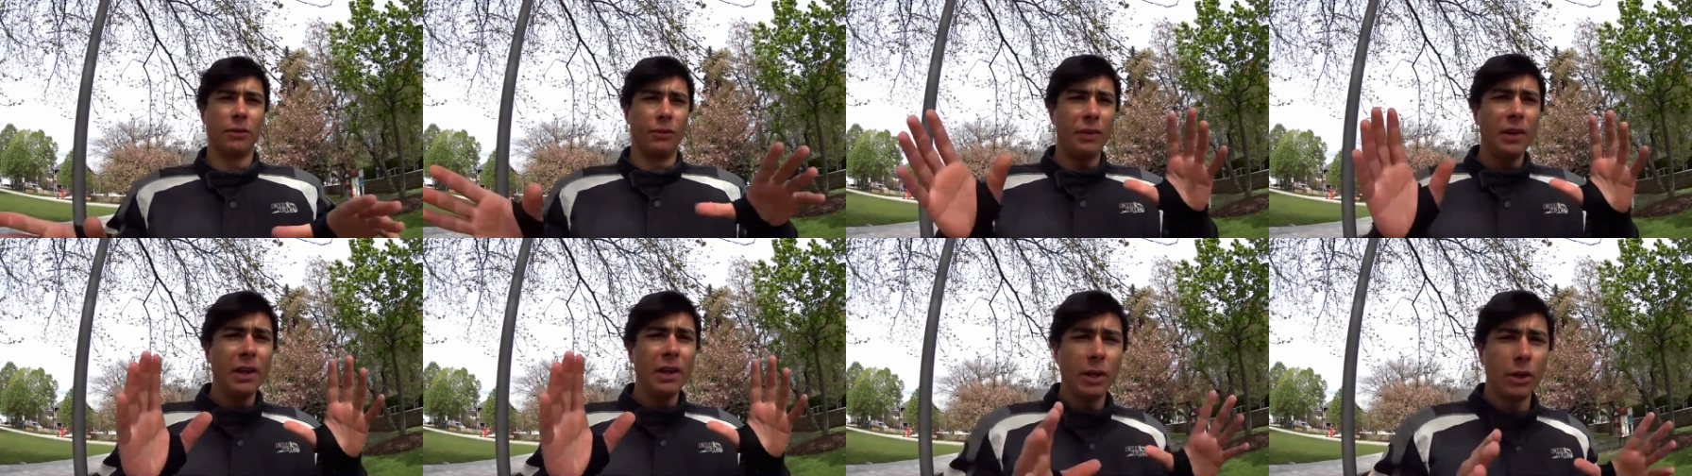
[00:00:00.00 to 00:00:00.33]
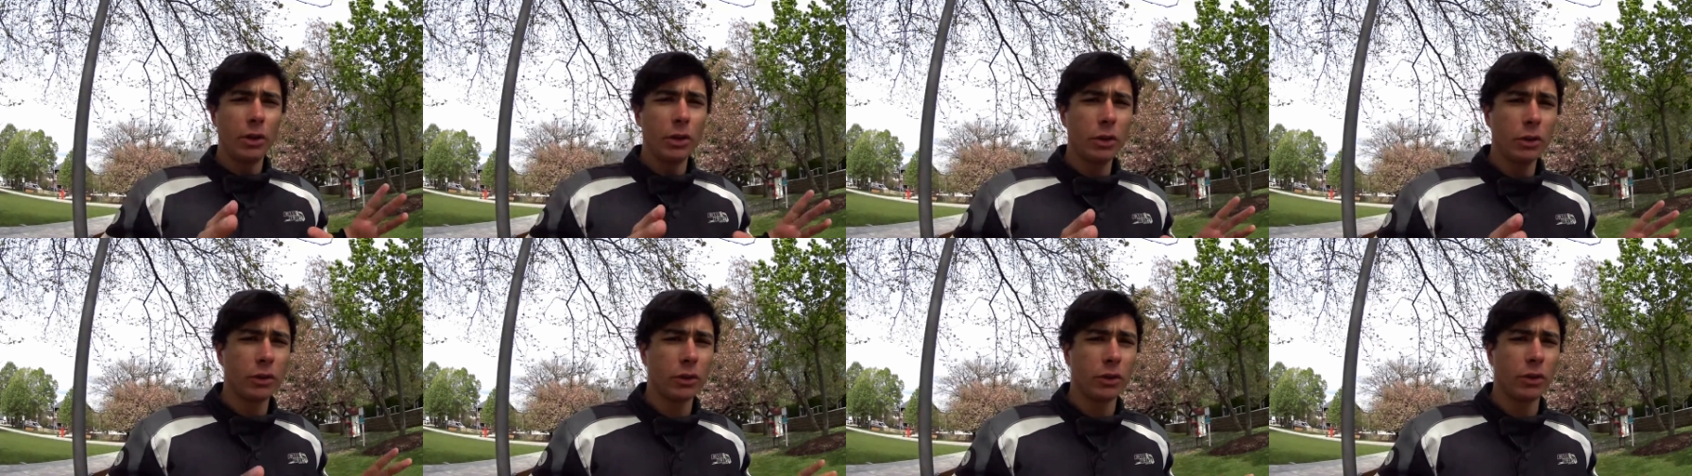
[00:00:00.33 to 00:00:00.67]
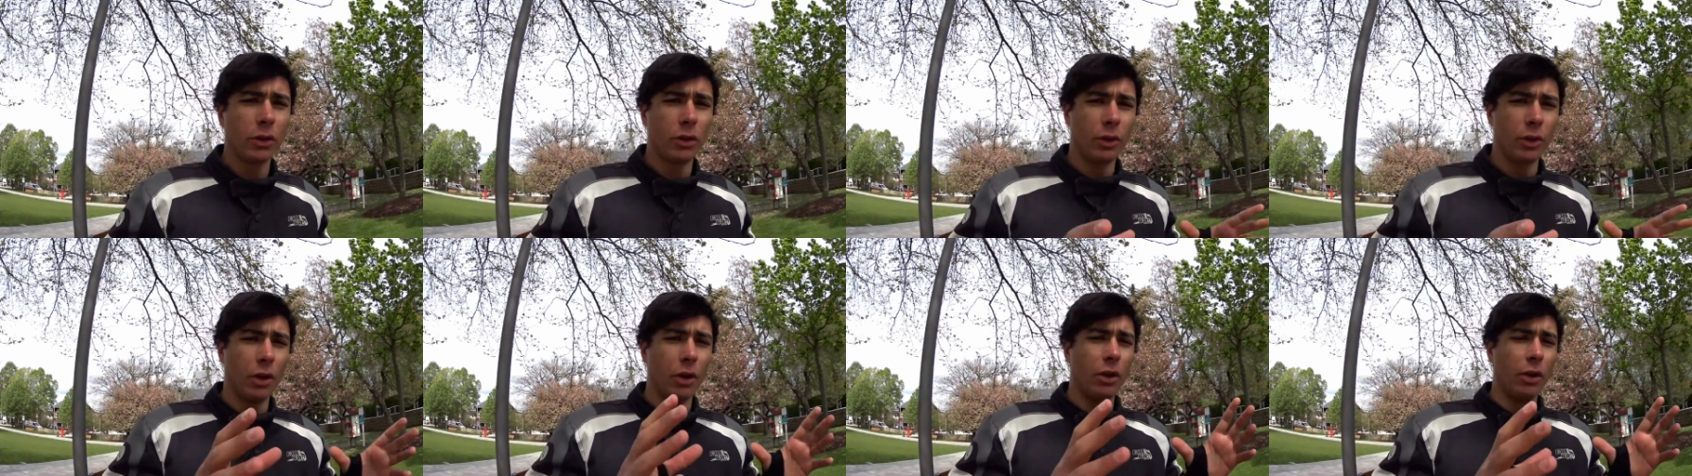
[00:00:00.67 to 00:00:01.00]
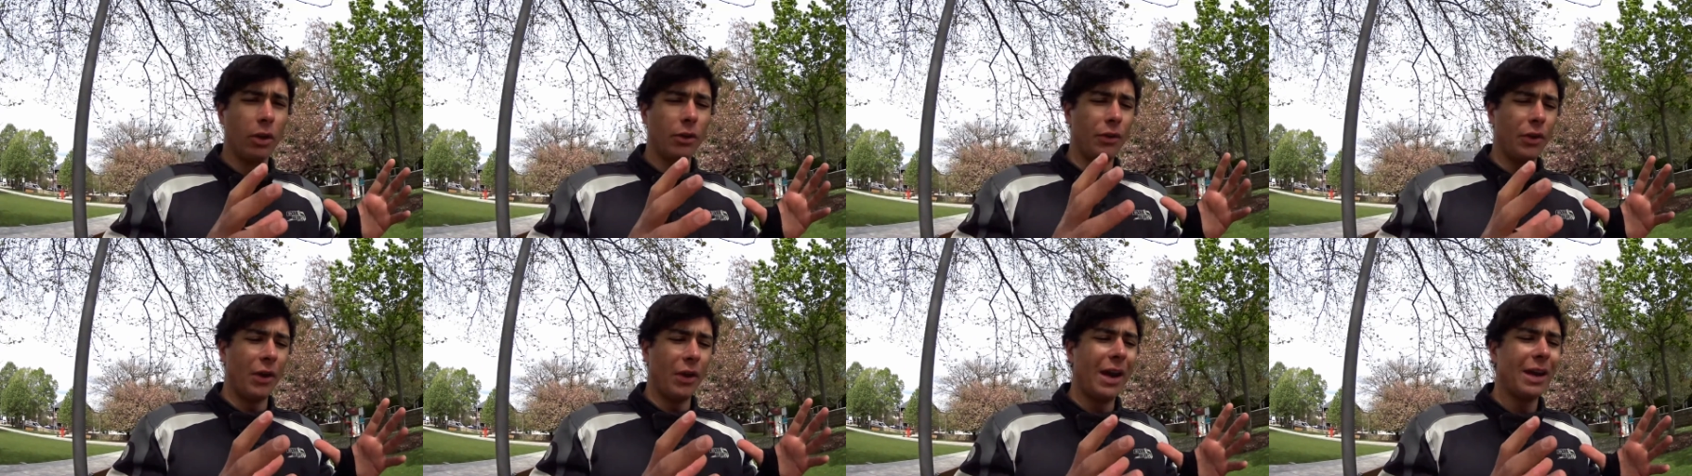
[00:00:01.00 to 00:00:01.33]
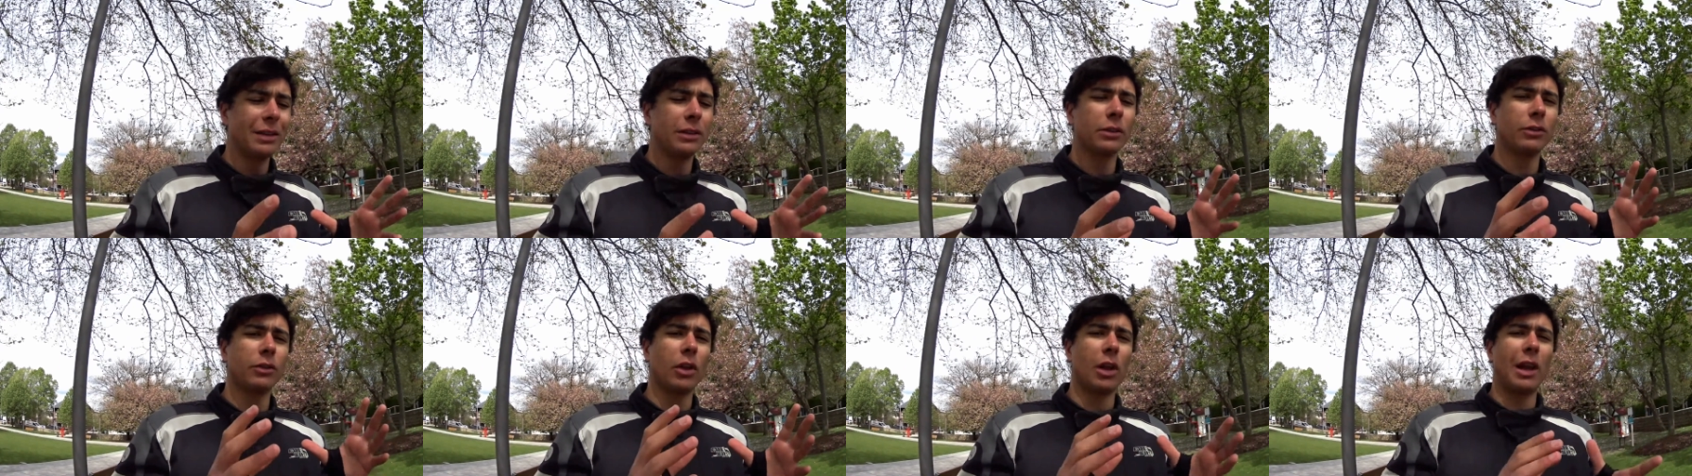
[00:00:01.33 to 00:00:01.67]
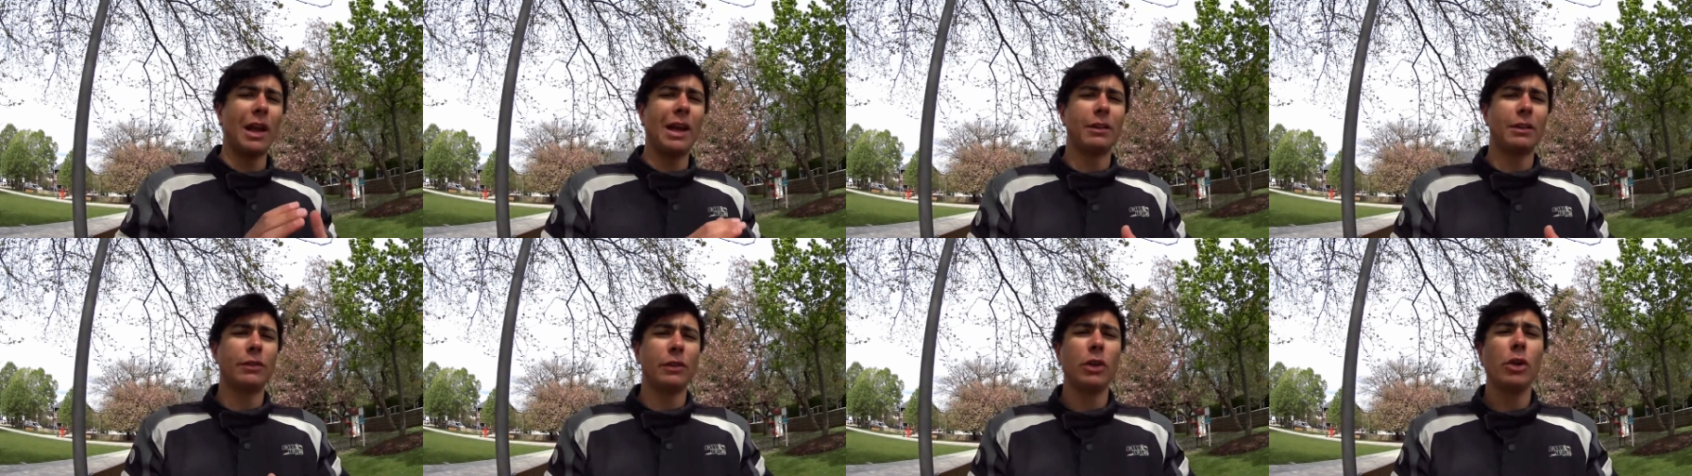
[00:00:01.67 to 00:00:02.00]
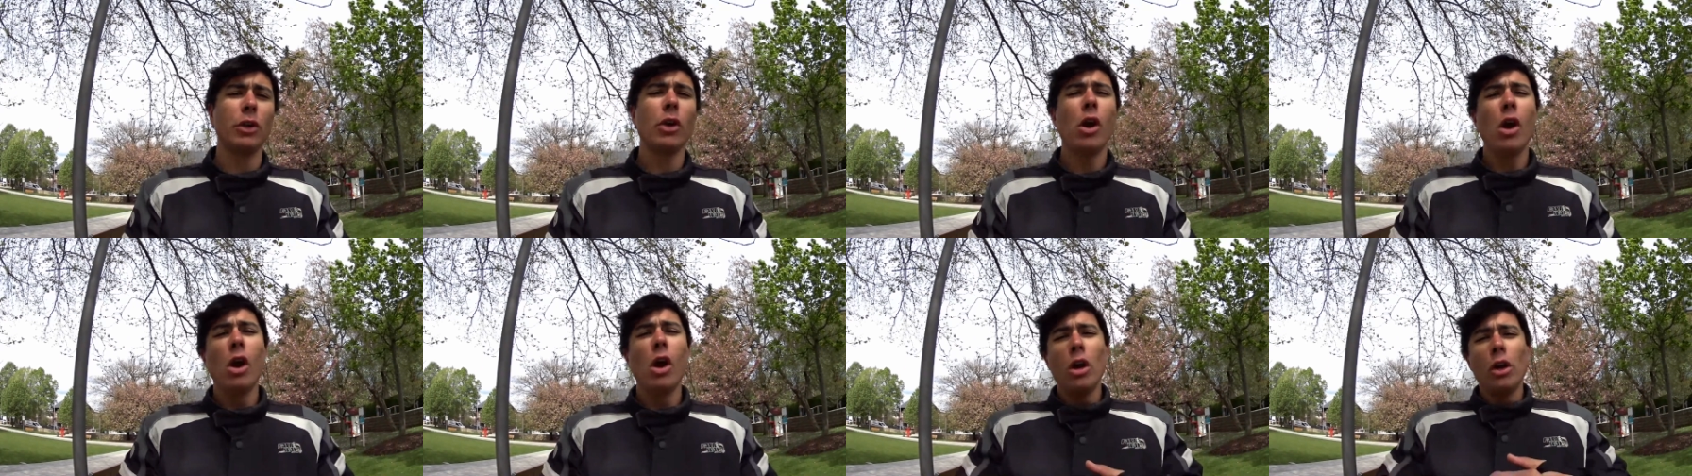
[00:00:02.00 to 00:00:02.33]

video, so the, the end of the last video,